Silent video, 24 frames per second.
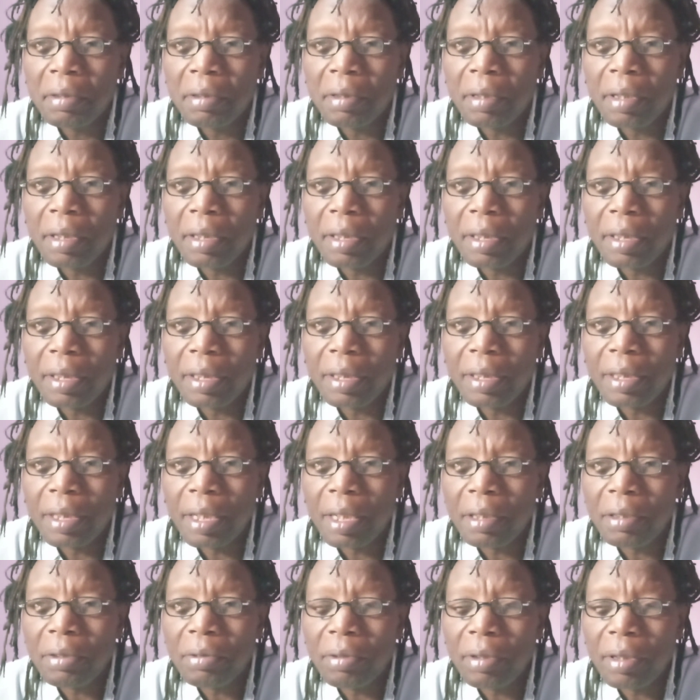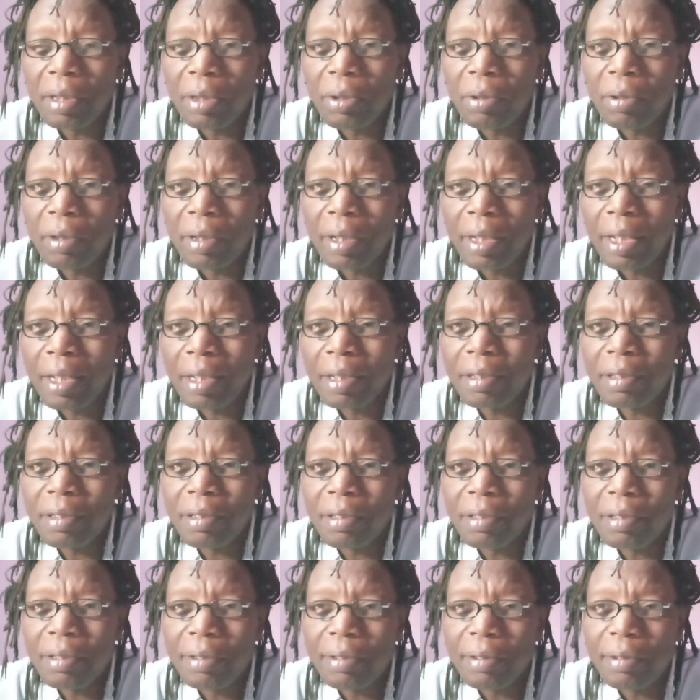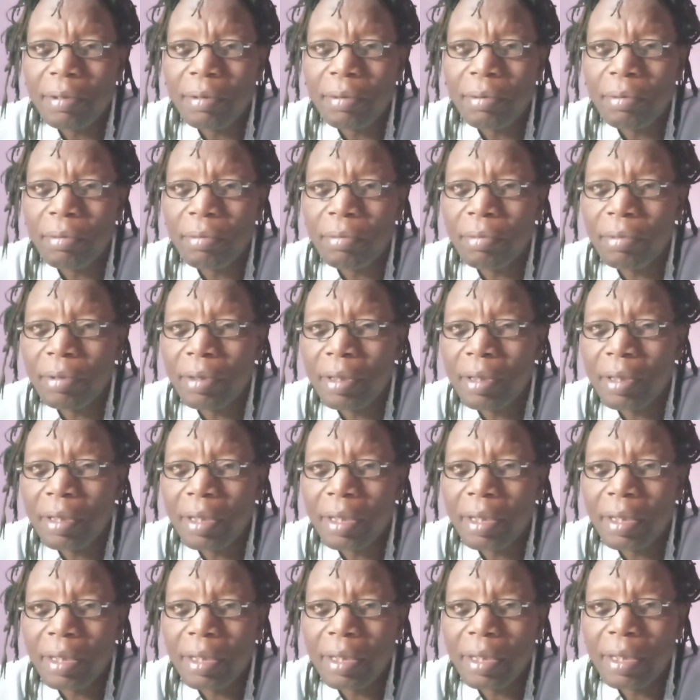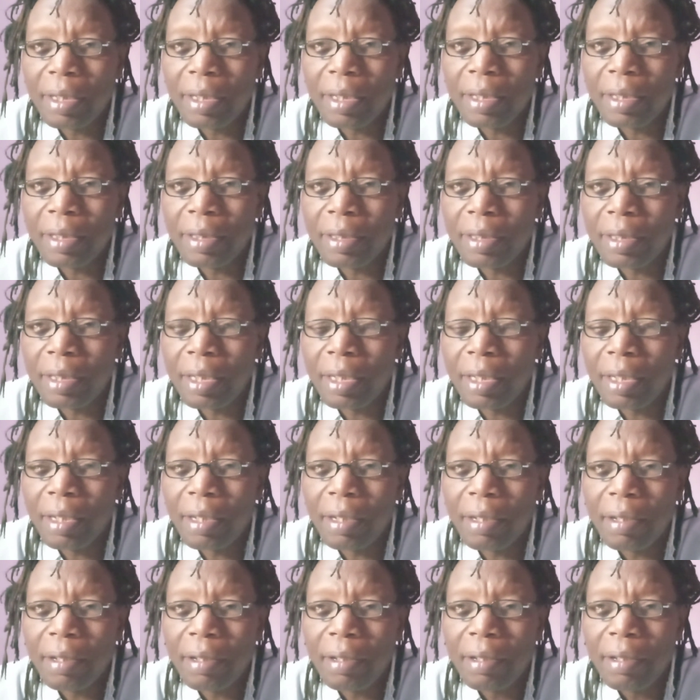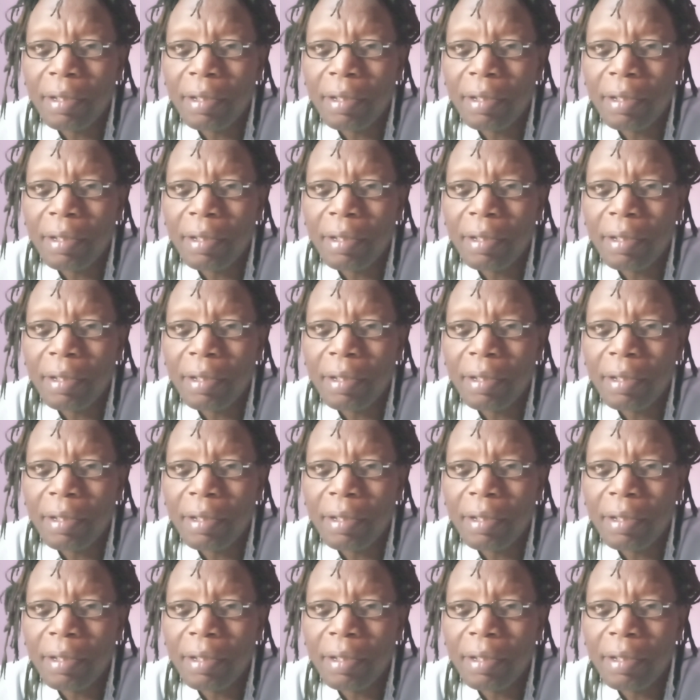that it actually connects with the entire